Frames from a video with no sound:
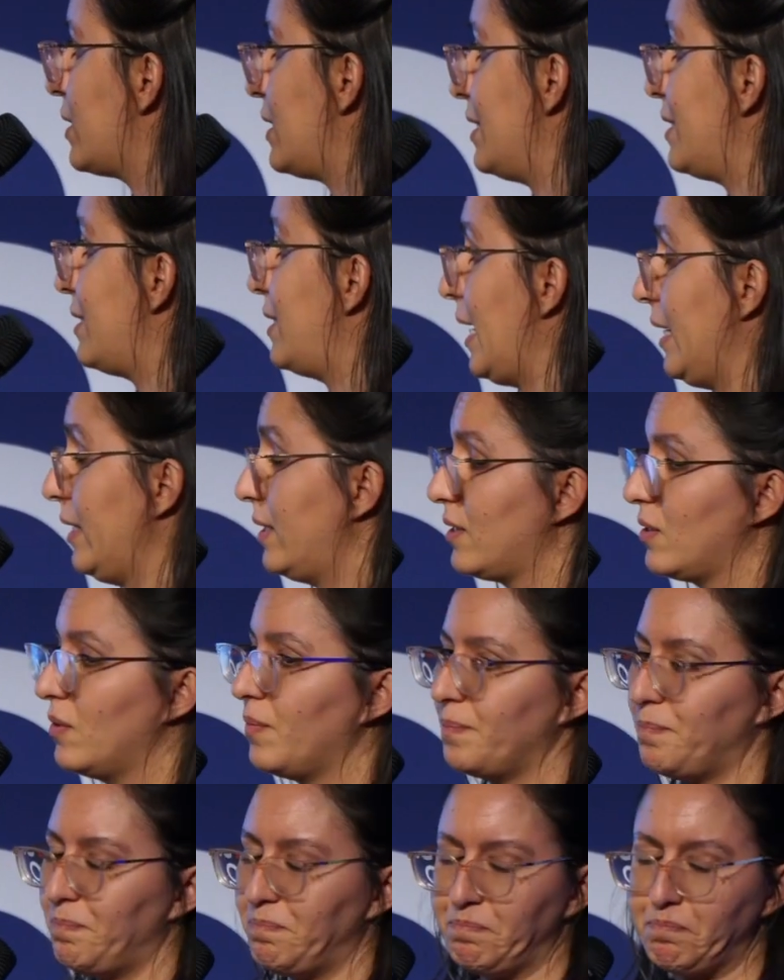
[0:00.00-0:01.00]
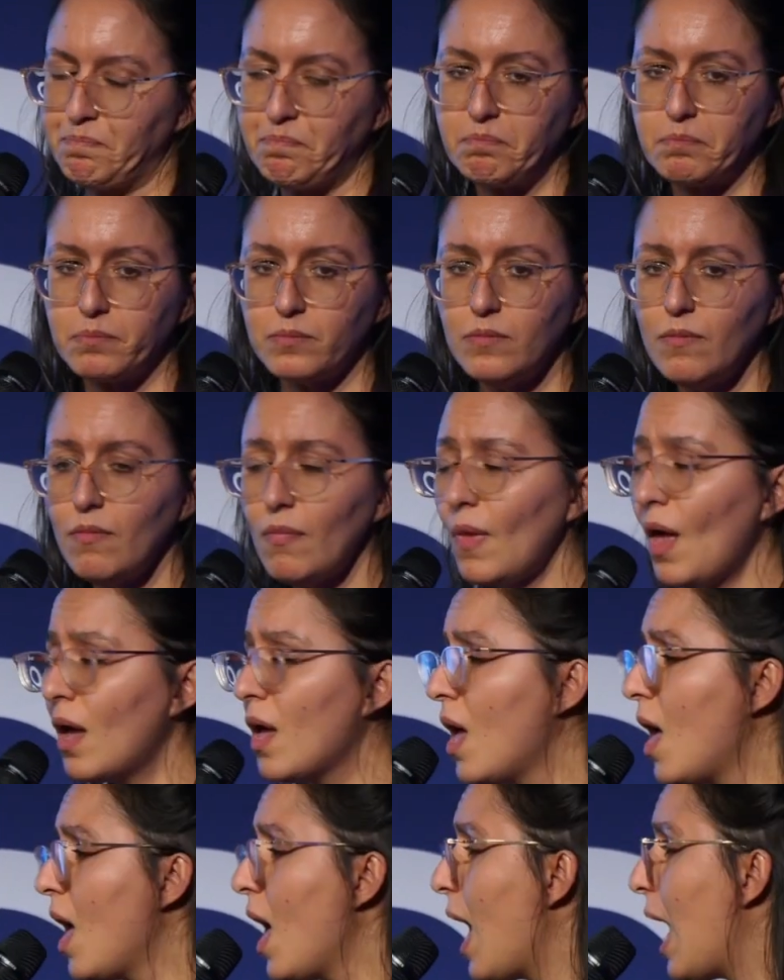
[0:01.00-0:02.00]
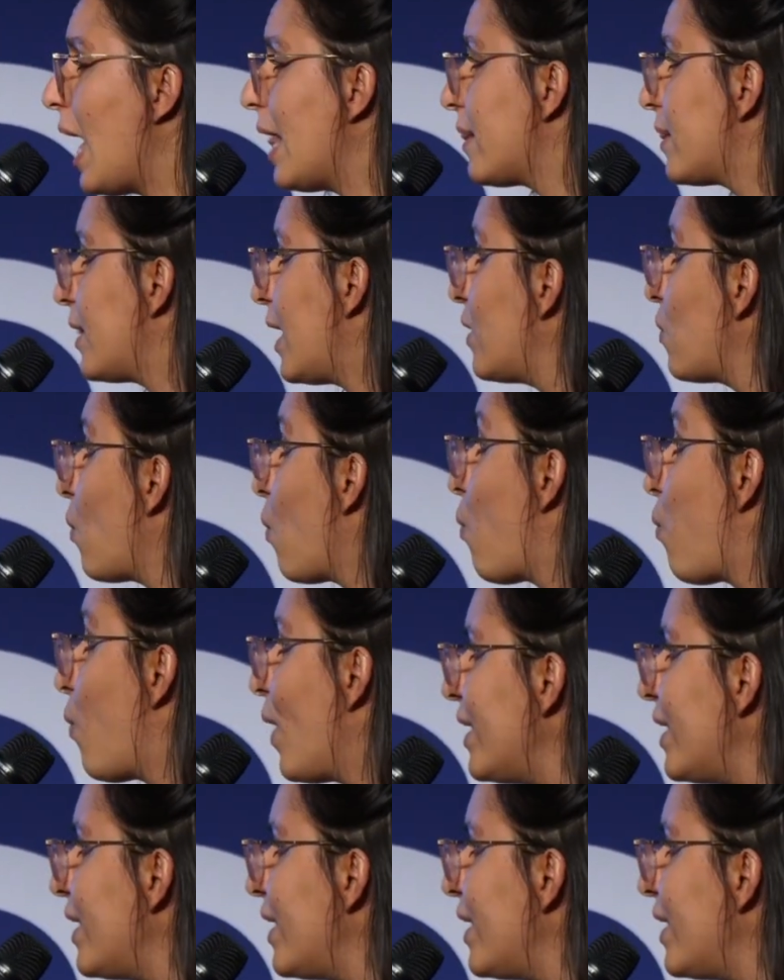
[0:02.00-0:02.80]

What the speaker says: state. And then when